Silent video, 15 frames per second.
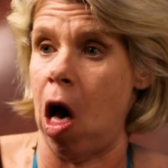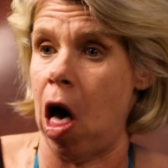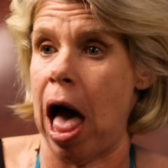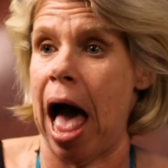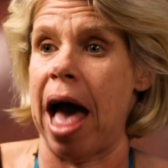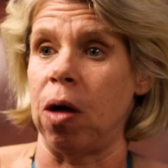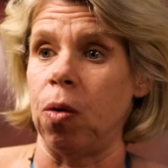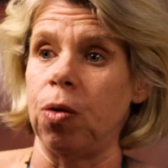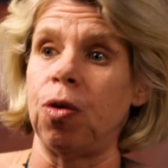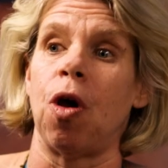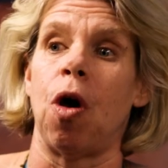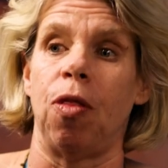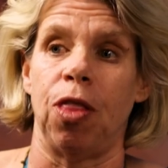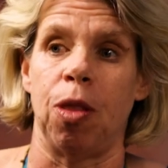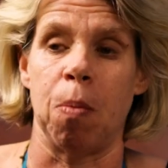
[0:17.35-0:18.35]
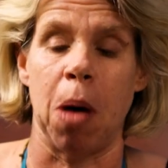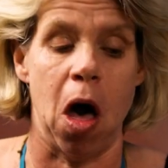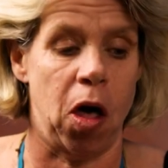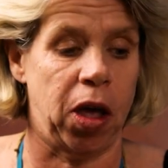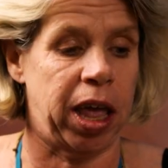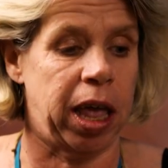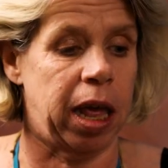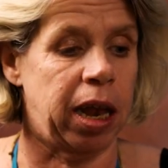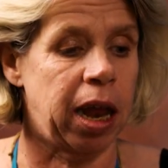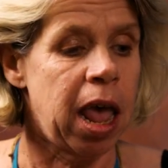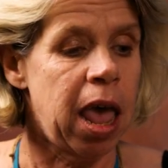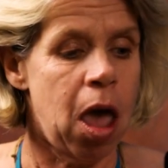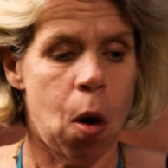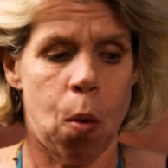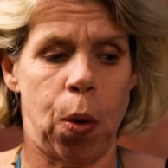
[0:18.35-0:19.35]
are out on the market.
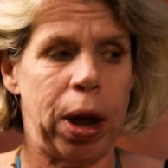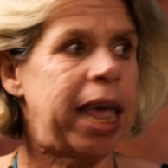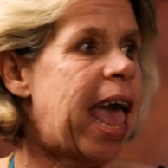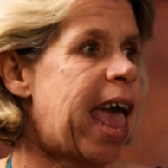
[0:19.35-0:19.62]
We